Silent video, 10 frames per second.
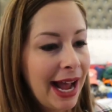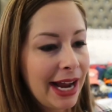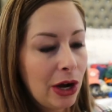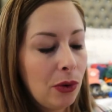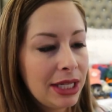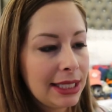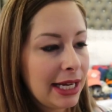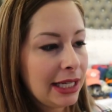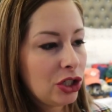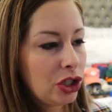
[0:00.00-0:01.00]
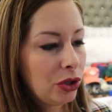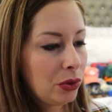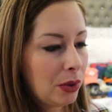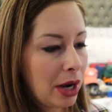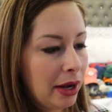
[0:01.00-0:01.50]
I always like
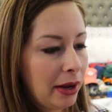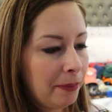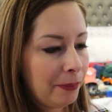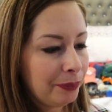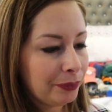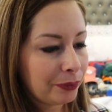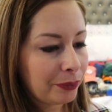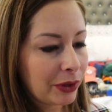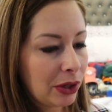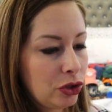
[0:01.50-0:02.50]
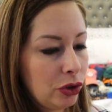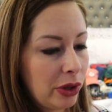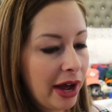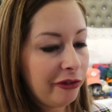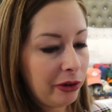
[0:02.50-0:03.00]
to
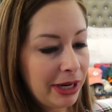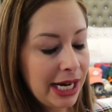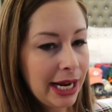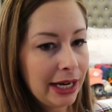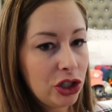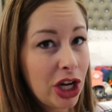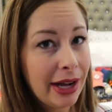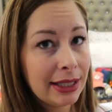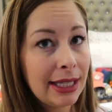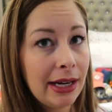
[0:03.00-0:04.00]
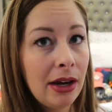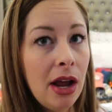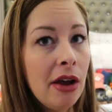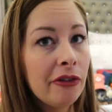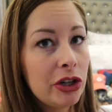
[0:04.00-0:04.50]
do that for me and Jackson.
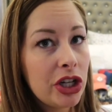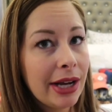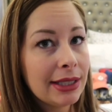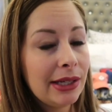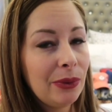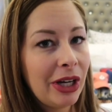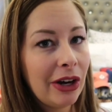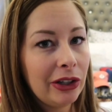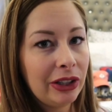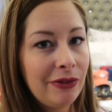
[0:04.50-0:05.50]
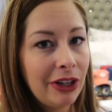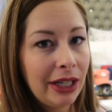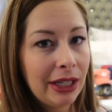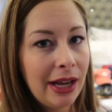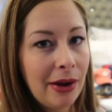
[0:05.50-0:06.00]
For Jackson, we are
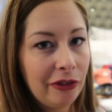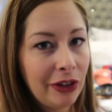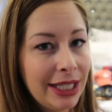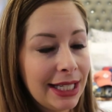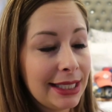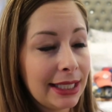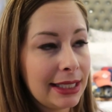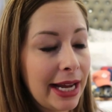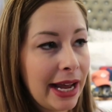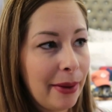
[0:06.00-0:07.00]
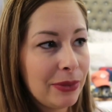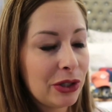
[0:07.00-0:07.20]
leaving, our flight's at 6 a.m.